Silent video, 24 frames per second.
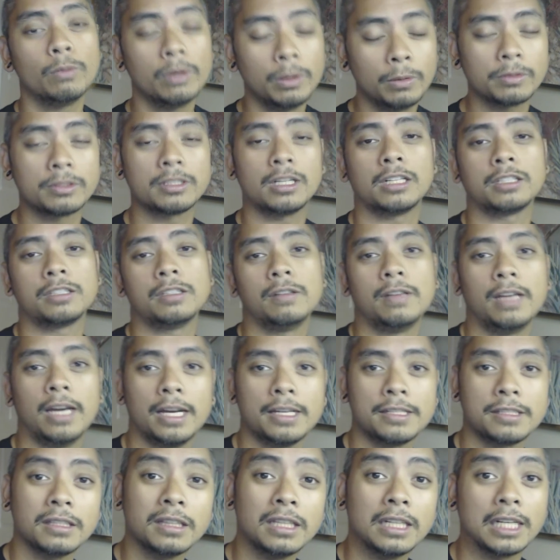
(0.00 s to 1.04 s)
We will talk to you
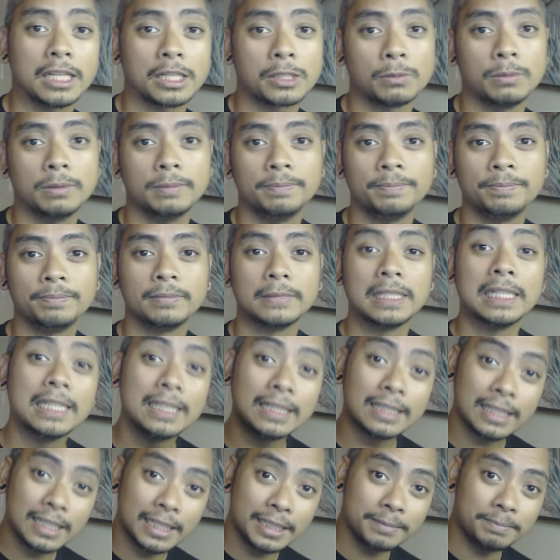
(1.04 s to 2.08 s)
guys in the next one.
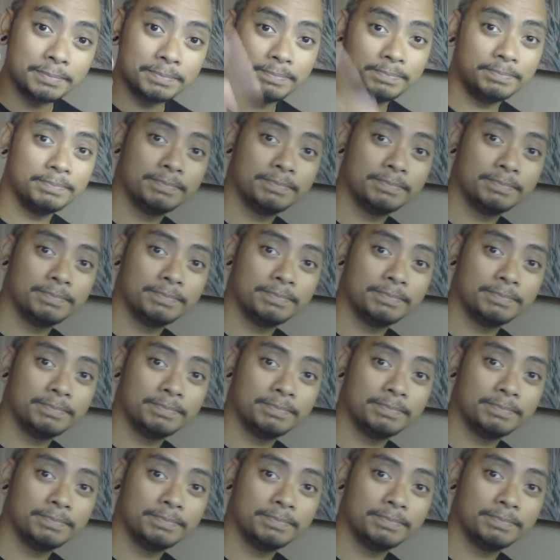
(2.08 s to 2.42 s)
Late.